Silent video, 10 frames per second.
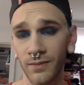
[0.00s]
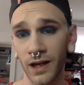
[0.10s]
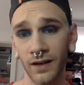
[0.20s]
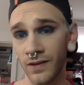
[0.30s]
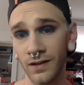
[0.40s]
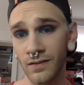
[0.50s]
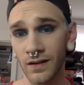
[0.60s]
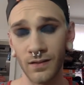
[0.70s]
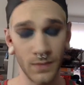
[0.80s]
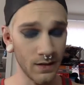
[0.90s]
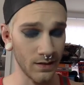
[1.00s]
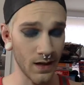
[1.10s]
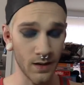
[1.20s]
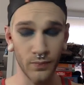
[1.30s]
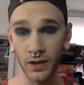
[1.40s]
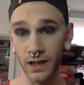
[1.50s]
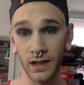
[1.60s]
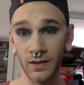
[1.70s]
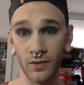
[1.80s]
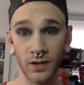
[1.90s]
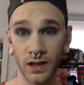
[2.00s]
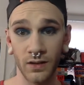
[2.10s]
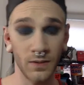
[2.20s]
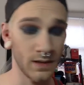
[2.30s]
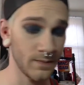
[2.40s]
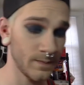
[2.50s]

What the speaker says: I have to use them. It's not pretty or cute.